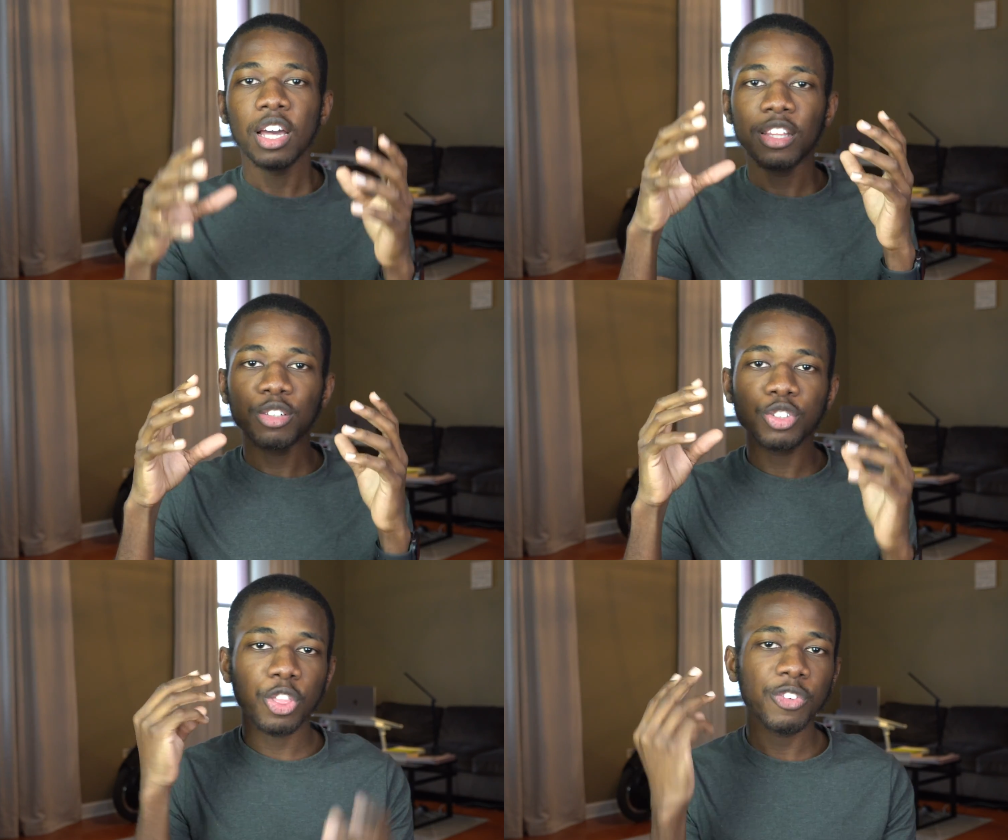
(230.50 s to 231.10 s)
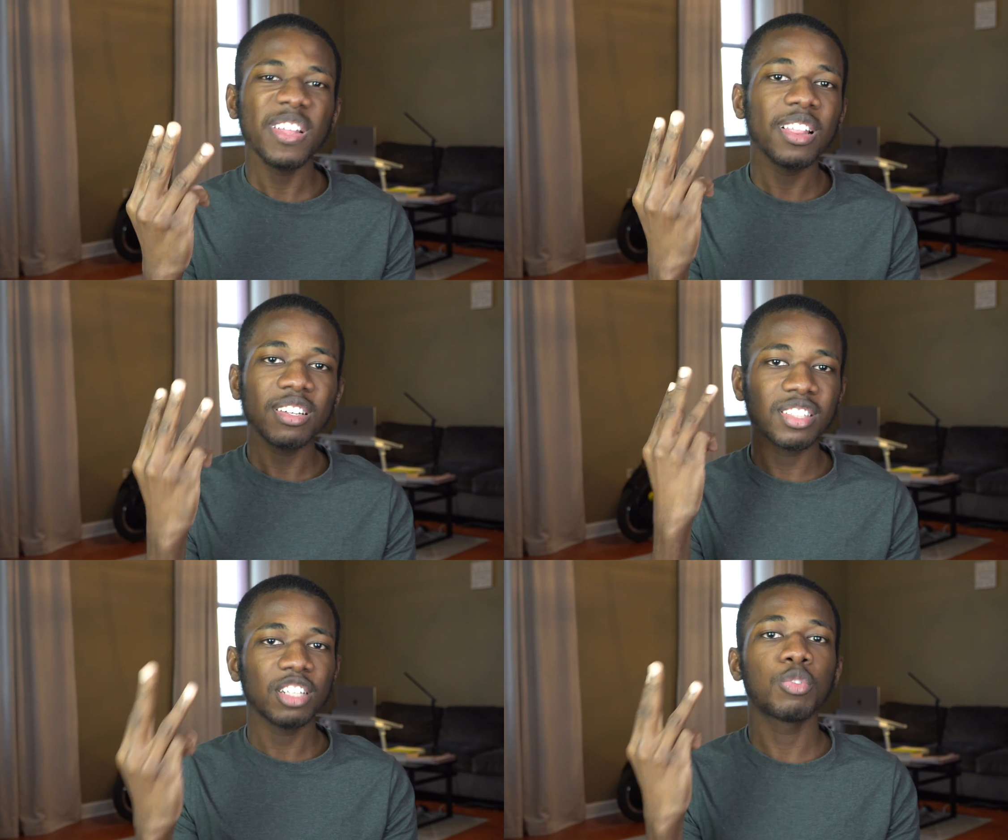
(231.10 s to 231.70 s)
there's three
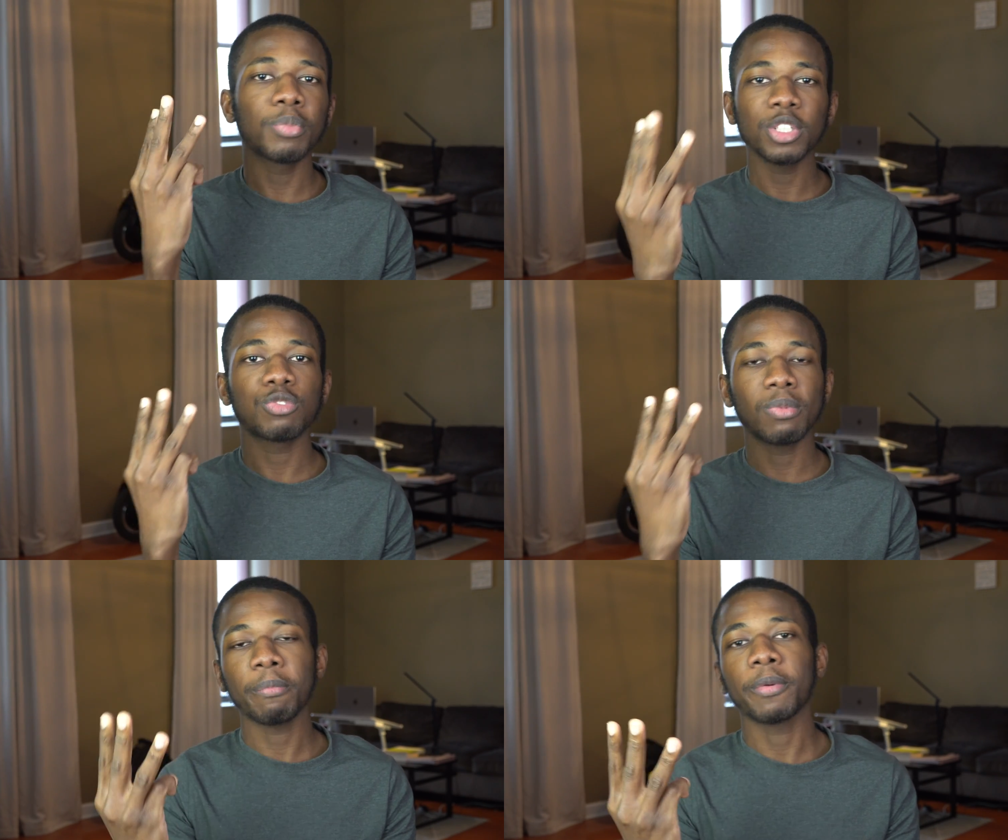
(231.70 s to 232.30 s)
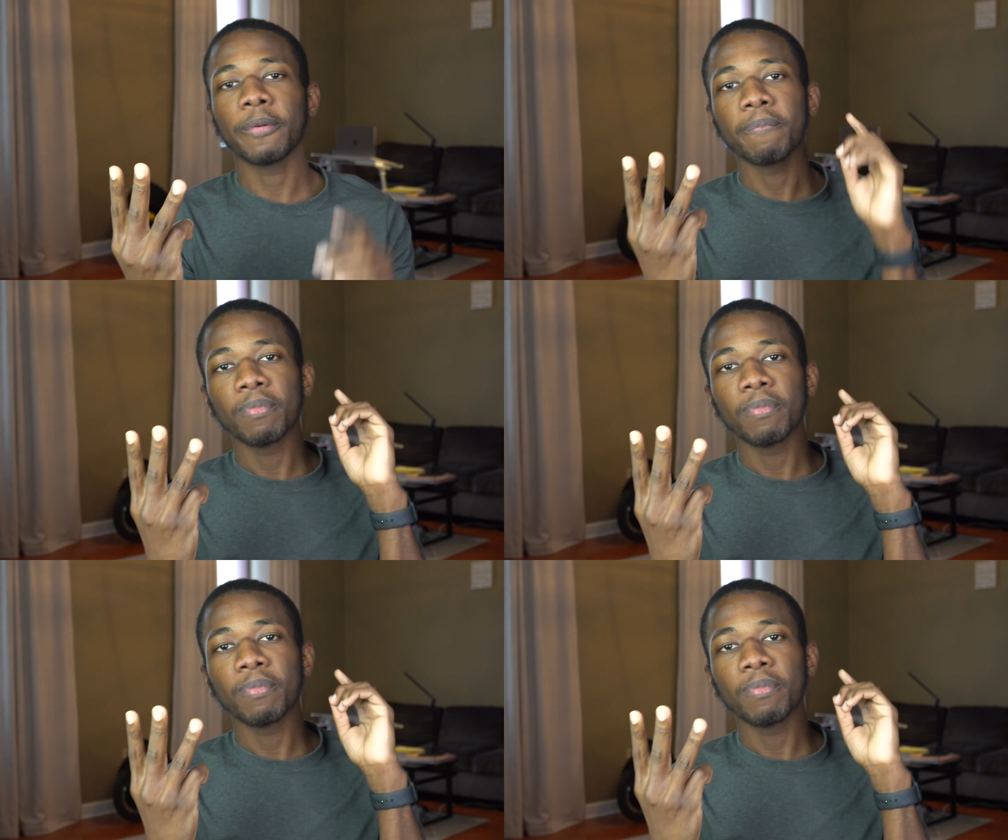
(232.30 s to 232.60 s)
things that you must remember.